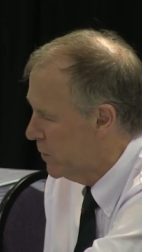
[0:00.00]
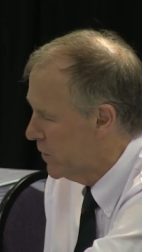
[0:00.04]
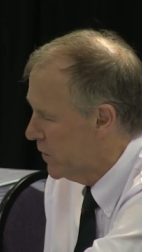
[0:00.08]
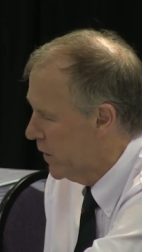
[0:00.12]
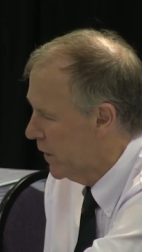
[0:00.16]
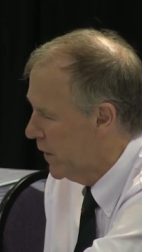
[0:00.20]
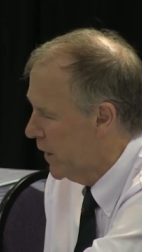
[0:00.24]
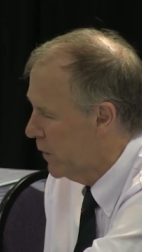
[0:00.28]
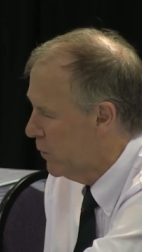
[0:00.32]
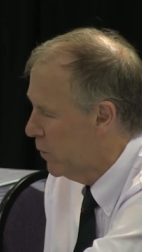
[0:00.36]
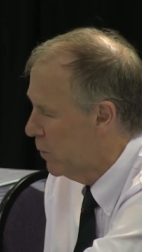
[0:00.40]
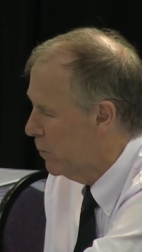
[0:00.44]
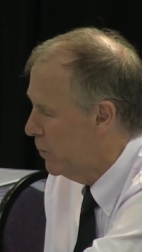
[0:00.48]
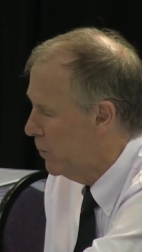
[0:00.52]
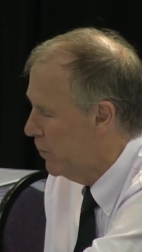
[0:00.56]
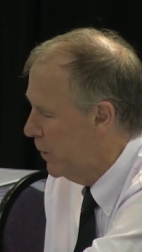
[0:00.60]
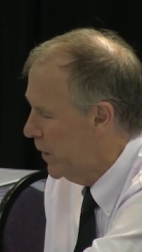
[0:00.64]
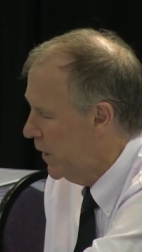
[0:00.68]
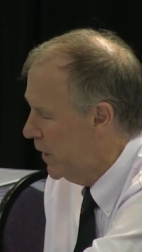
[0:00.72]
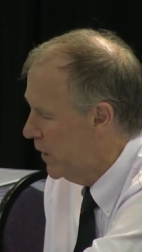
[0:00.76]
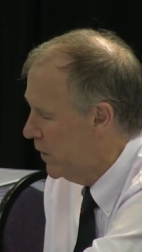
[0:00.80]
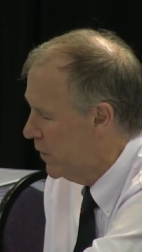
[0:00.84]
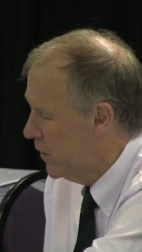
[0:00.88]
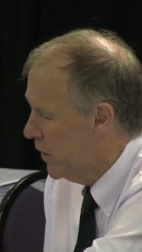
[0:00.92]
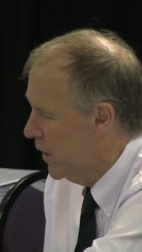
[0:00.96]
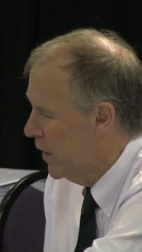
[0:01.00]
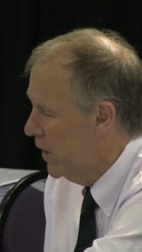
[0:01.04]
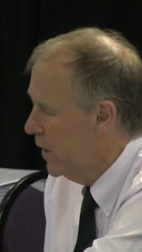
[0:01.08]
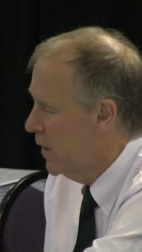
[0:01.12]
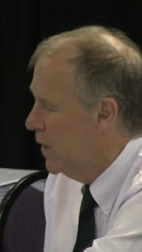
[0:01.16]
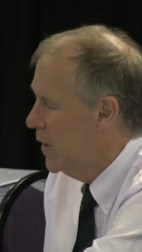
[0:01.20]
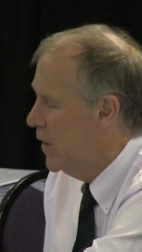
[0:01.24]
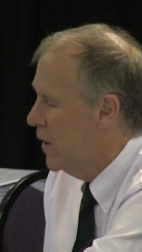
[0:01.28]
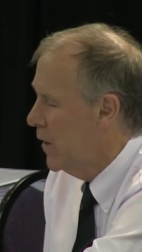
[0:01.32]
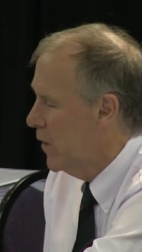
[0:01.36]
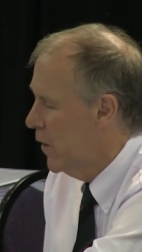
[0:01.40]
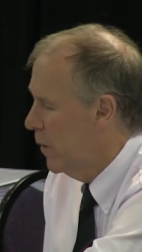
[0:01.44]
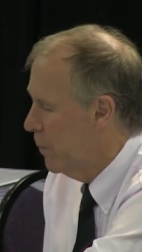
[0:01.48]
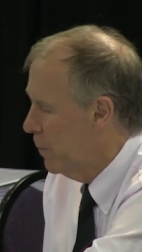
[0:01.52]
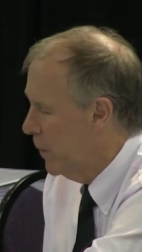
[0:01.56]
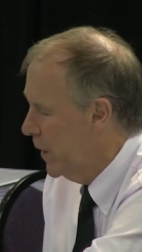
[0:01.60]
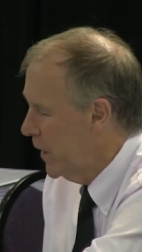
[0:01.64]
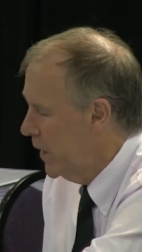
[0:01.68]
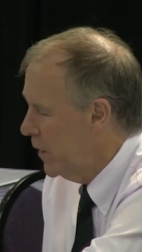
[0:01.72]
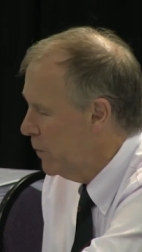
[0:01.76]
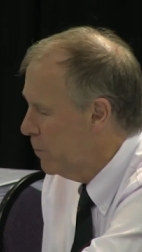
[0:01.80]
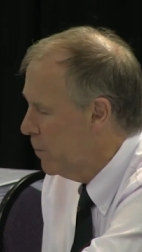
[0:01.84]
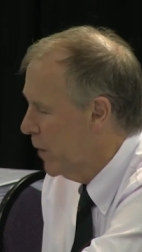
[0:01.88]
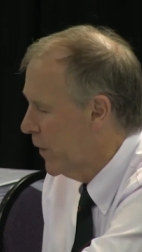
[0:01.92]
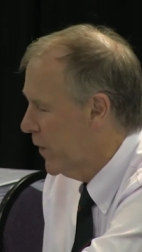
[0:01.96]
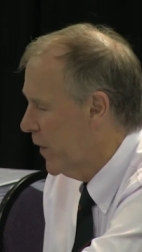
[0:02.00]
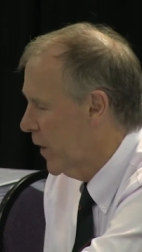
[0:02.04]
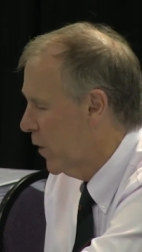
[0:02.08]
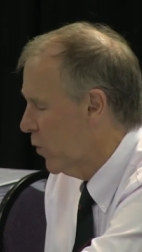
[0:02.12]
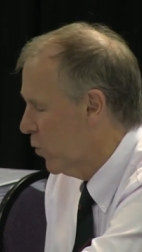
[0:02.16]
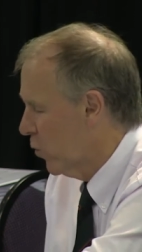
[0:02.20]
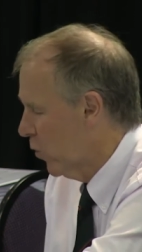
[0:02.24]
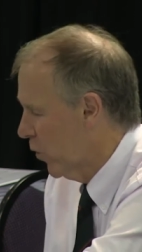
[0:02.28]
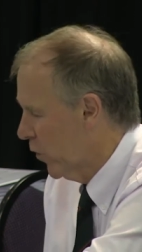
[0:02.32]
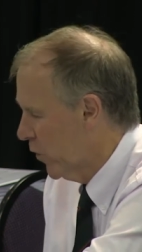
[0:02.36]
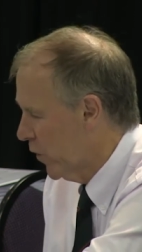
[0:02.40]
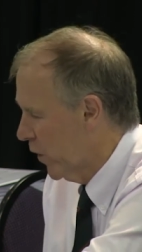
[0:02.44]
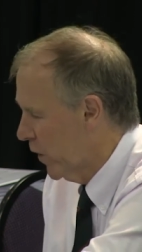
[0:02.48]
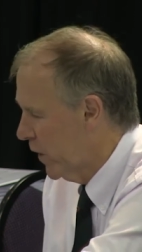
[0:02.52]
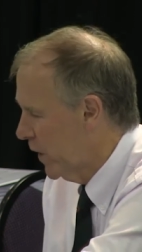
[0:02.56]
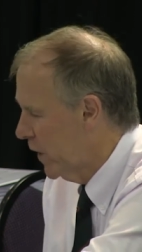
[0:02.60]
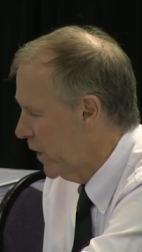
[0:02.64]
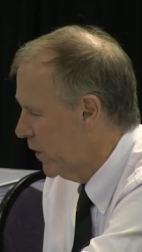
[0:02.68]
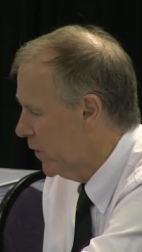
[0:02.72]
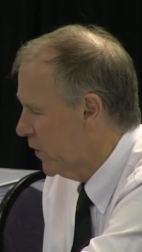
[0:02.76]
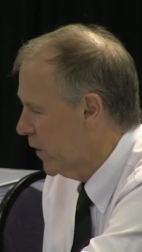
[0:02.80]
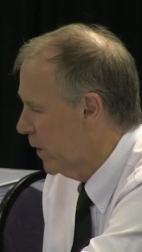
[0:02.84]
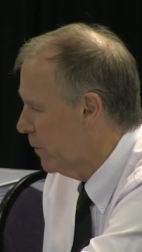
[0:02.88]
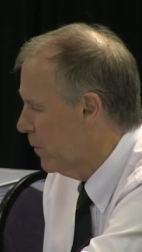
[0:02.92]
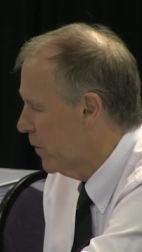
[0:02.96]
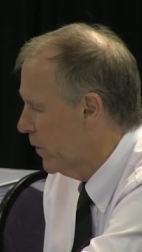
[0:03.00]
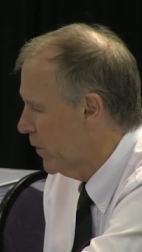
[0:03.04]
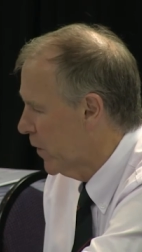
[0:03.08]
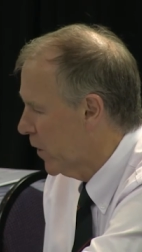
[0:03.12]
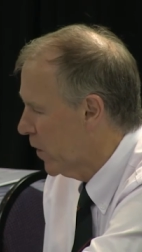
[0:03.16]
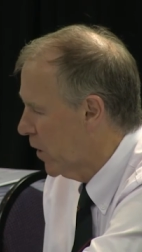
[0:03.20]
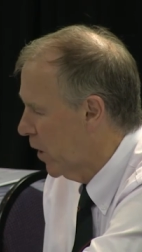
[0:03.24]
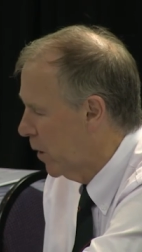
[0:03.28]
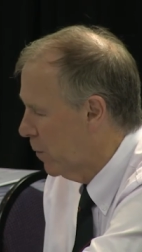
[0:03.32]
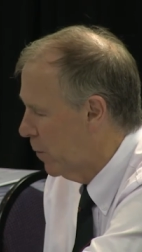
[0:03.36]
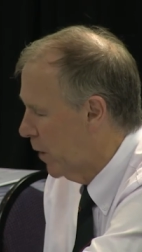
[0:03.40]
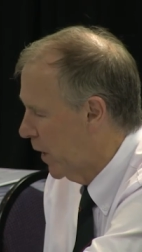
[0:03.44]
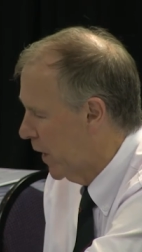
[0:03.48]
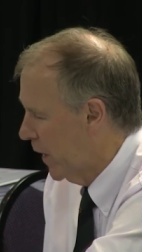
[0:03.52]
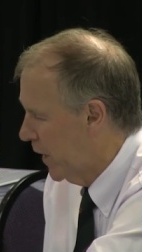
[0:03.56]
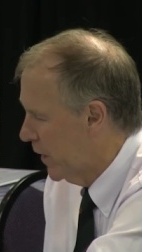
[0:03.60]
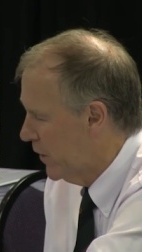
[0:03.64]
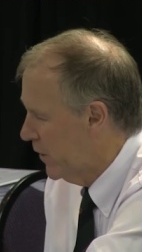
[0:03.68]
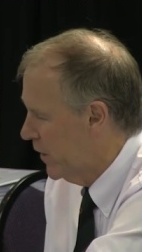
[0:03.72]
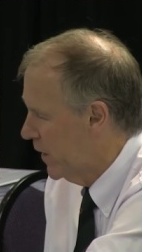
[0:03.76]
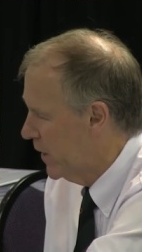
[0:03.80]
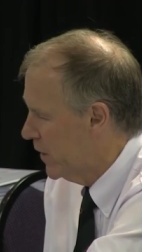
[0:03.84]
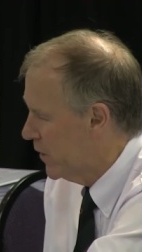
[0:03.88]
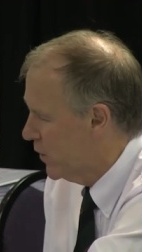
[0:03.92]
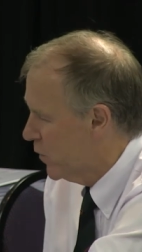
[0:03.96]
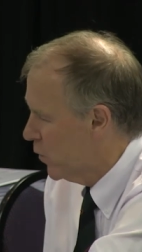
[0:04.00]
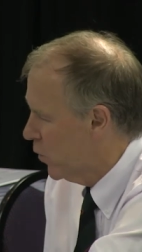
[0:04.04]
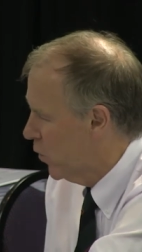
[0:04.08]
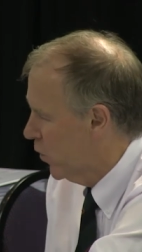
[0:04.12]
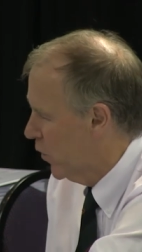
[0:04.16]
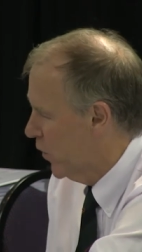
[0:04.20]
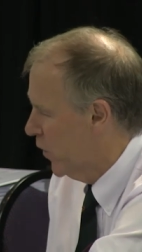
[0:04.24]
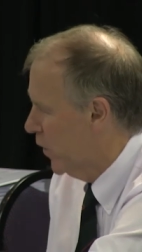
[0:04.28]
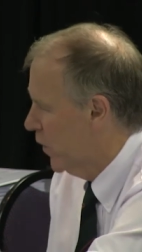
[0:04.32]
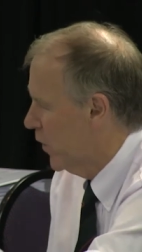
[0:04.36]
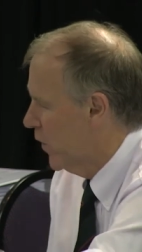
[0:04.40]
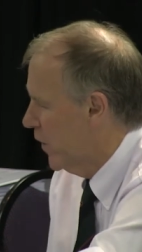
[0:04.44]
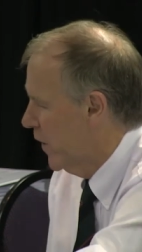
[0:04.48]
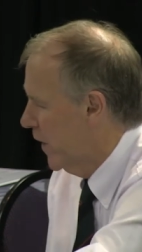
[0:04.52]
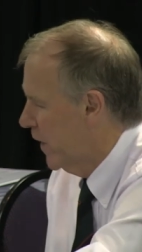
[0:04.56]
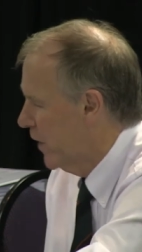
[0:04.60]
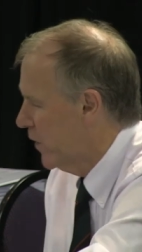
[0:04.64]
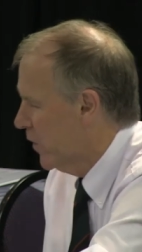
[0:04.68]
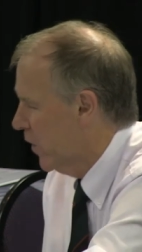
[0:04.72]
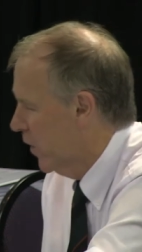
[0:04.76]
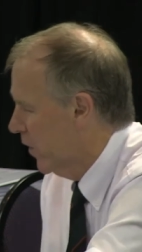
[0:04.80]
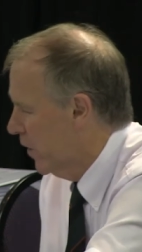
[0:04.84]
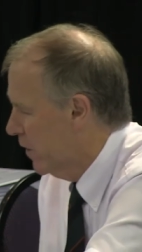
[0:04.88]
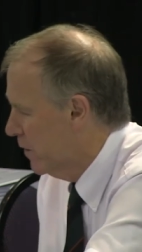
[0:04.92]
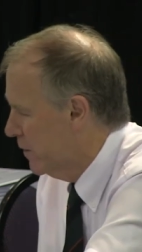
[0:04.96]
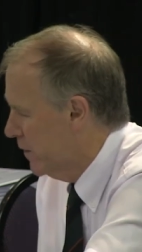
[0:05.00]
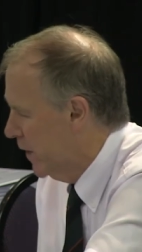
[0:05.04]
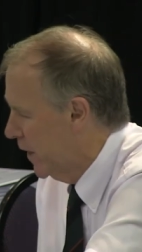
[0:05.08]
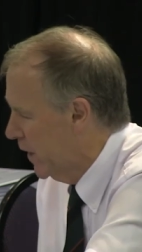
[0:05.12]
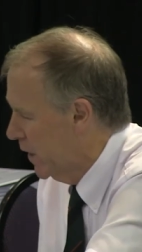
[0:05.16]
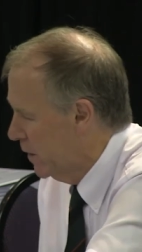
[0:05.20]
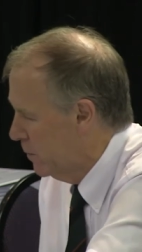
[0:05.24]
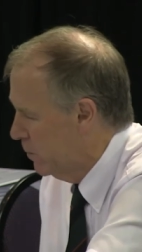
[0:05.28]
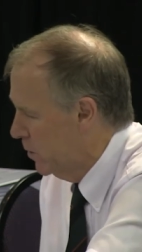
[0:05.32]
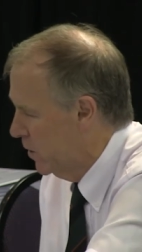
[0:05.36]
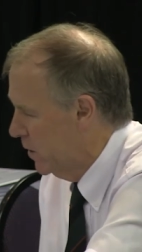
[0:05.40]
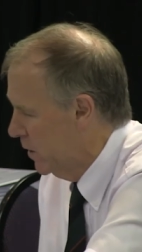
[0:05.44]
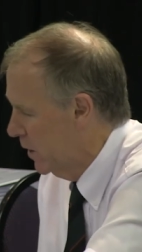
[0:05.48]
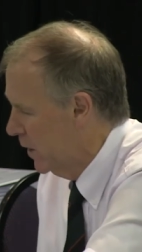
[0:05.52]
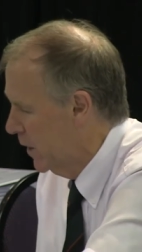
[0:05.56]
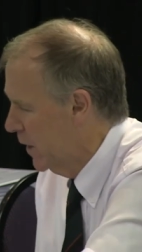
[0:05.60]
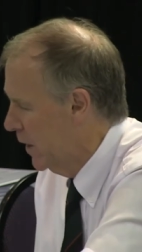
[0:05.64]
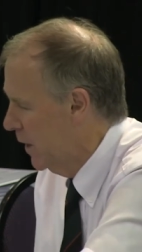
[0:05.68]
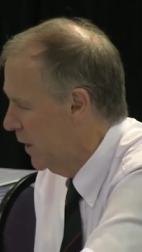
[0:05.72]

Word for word: So they will eat the meat, but they'll also eat some of the carbohydrate sources that are available.